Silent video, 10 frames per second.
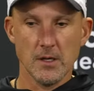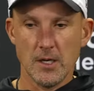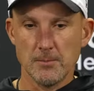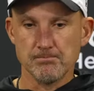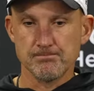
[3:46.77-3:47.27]

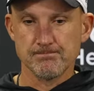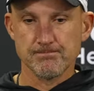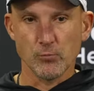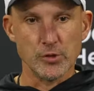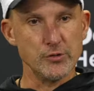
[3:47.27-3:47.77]
um,
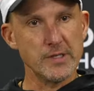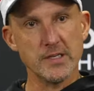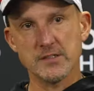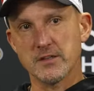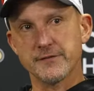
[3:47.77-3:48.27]
when you
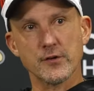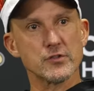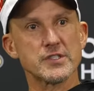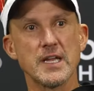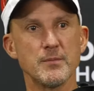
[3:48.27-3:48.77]
get into the
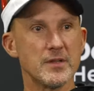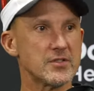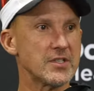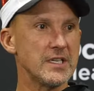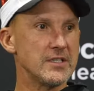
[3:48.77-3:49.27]
first game of the
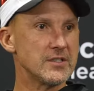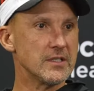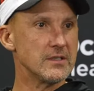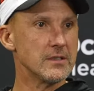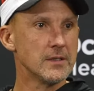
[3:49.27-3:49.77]

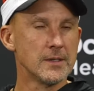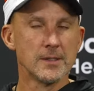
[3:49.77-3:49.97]
season,